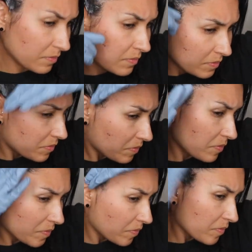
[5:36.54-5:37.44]
story,
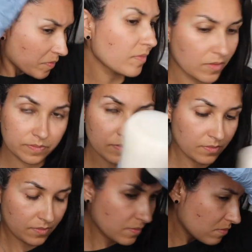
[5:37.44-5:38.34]
as I was
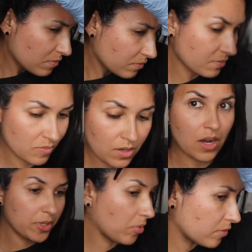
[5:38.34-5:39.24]
doing this,
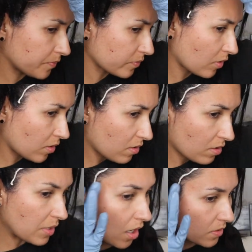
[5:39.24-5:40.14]
I
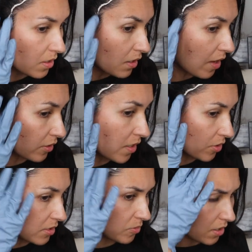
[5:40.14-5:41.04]
started to feel a
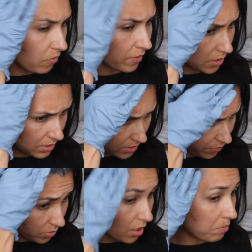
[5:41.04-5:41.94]
little bit of like some
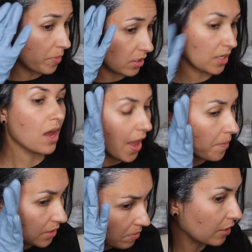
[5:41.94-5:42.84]
burning on my head,
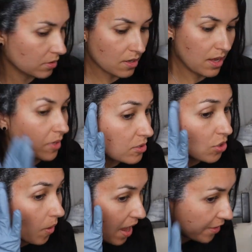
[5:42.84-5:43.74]
and I had no
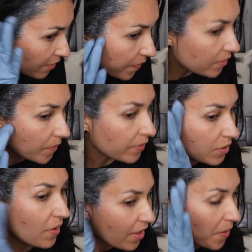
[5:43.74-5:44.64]
idea why, because I've
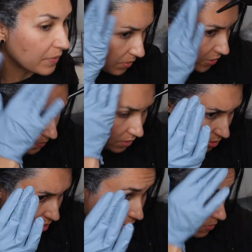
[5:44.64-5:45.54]
done this many
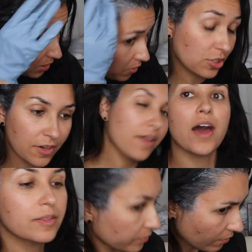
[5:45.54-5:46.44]
times before.
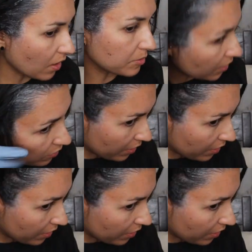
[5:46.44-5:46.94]
But